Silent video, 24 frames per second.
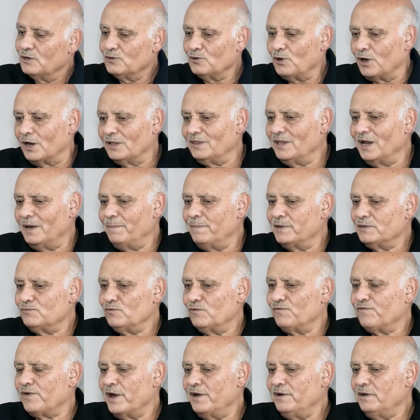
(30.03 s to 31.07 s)
So on that basis,
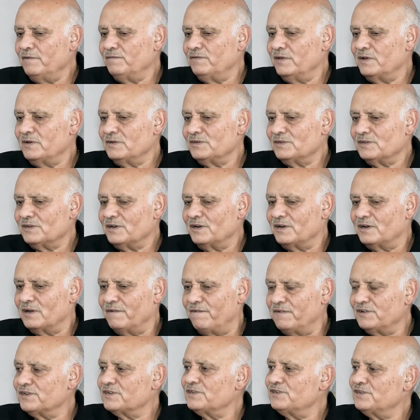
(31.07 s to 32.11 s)
we find if there is
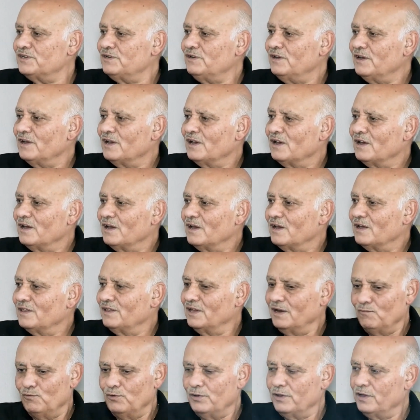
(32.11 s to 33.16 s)
deficiency,
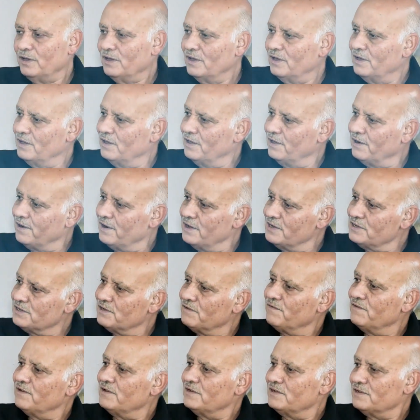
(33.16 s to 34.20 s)
then we raise
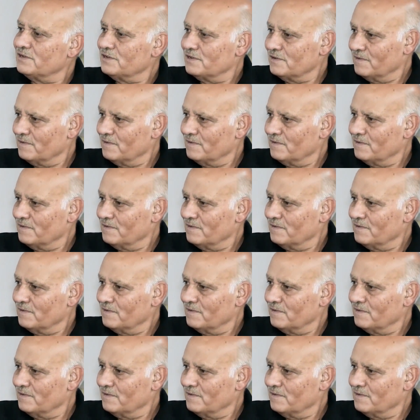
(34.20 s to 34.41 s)
the fees.